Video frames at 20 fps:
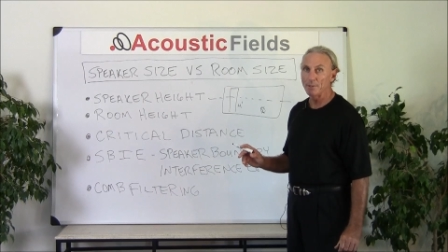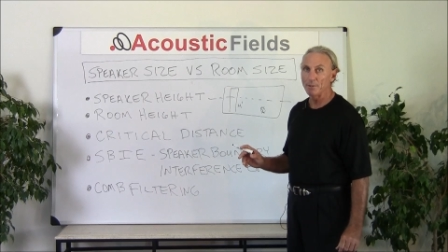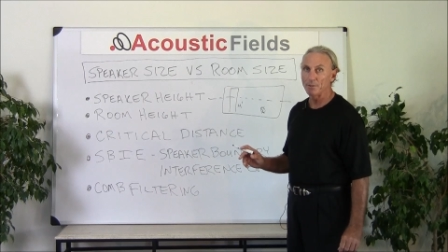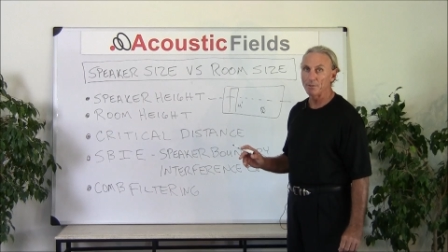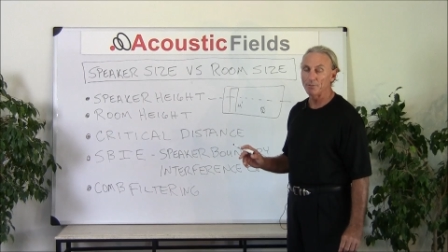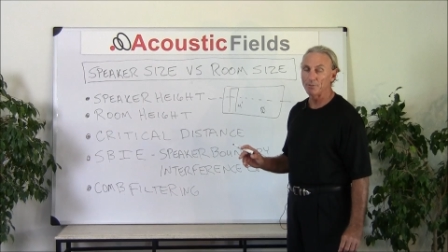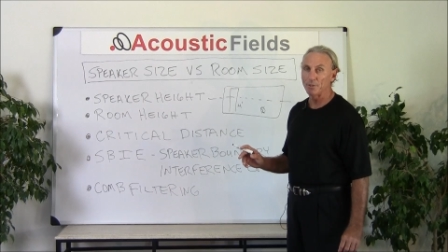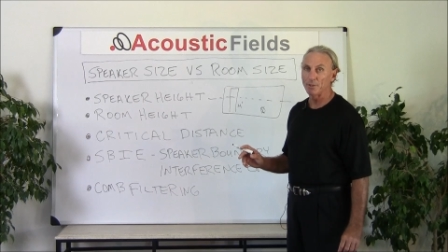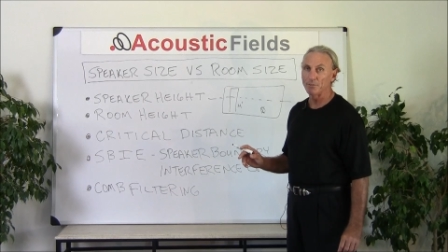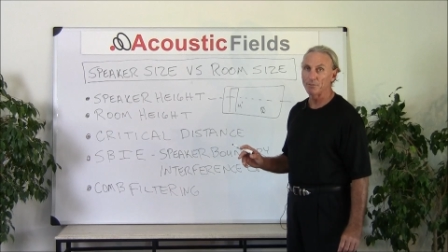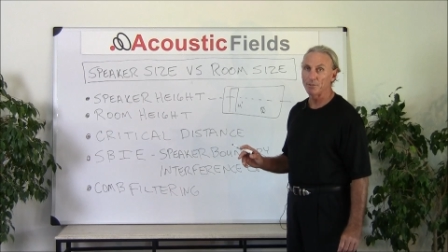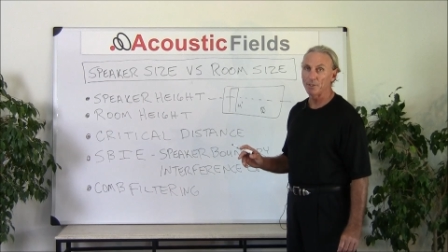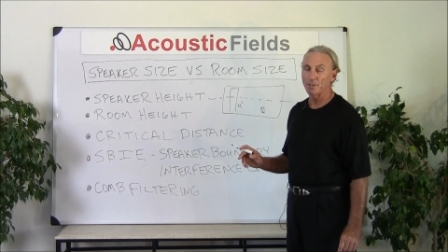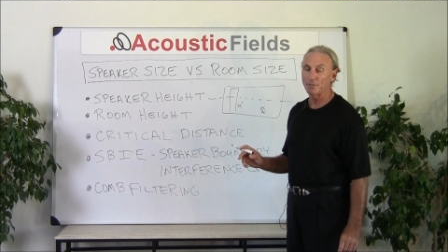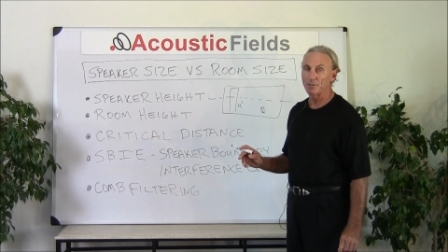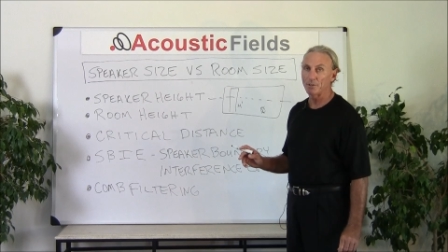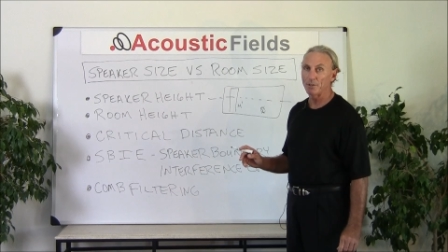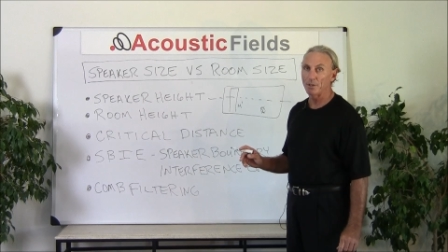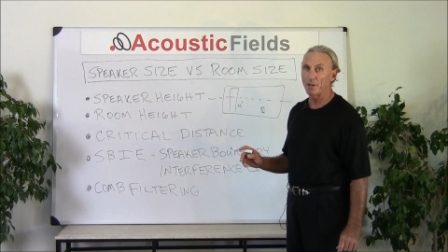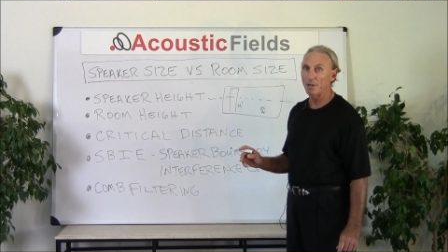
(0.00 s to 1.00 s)
It's, it's
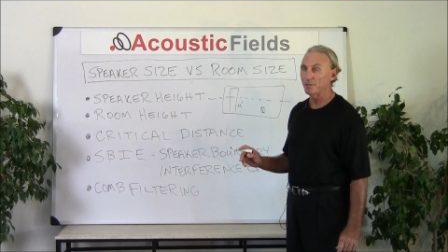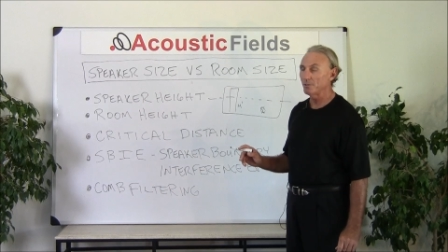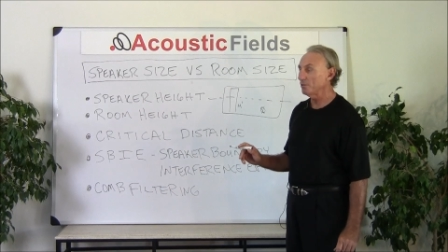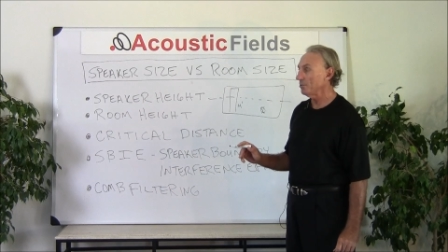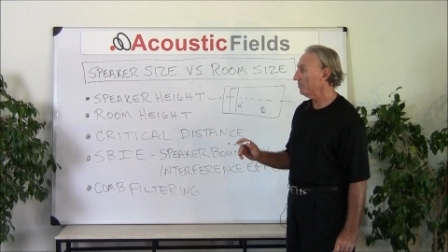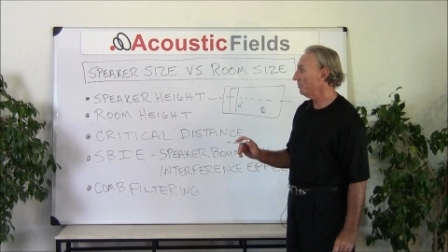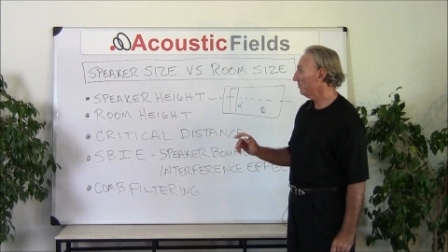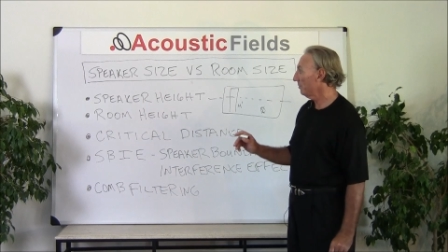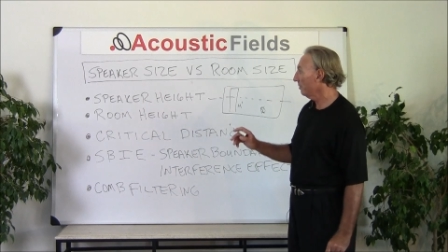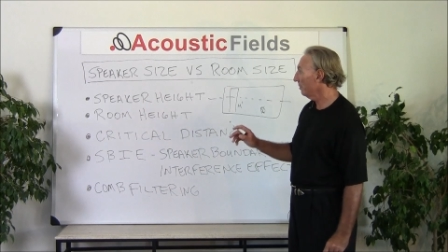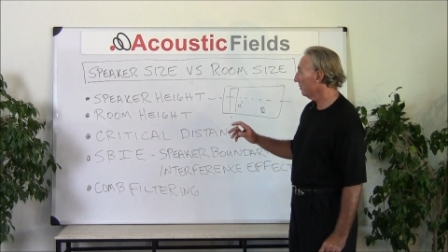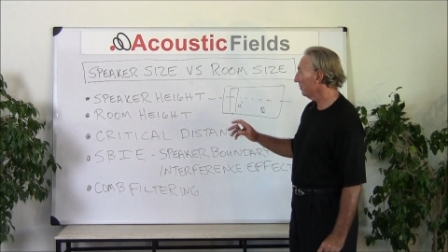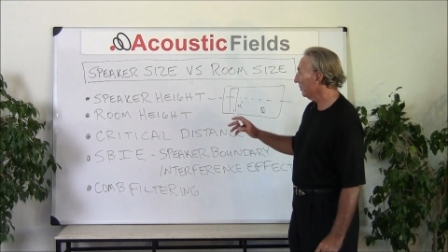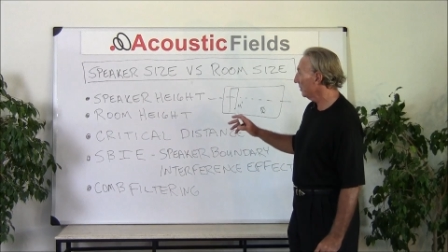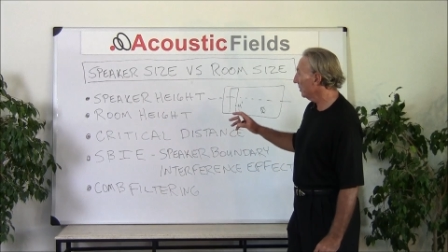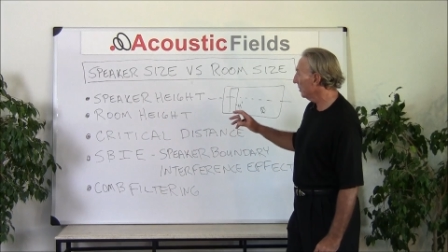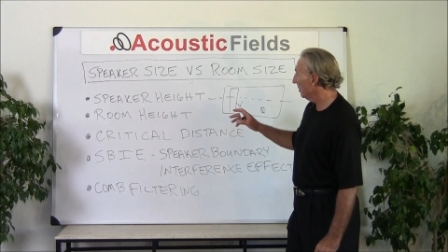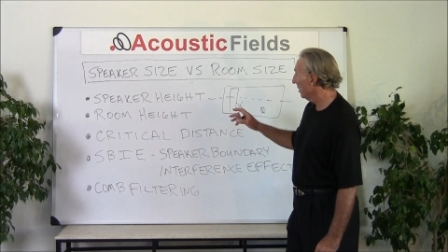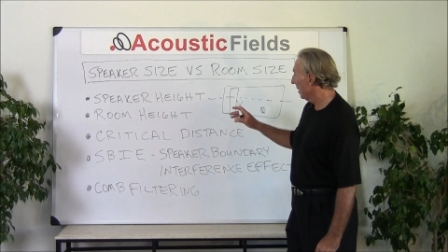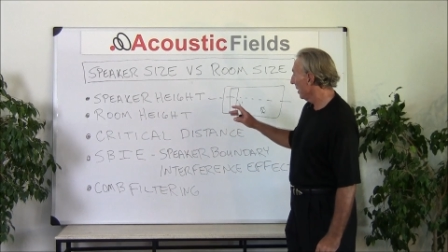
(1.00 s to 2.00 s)
such a large
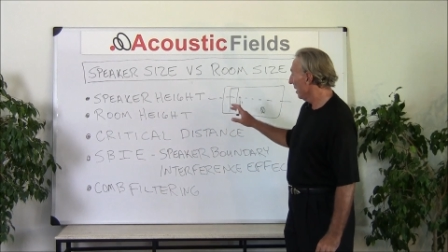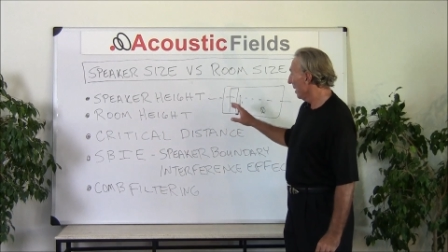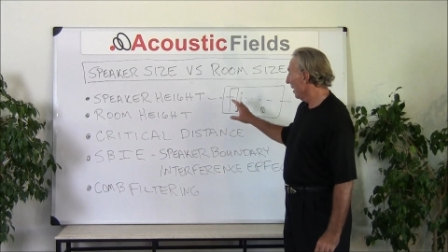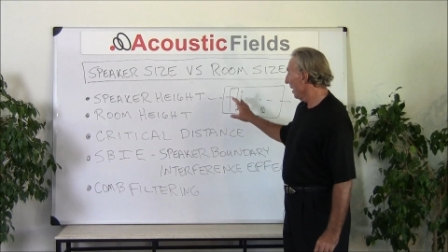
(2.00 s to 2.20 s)
distortion,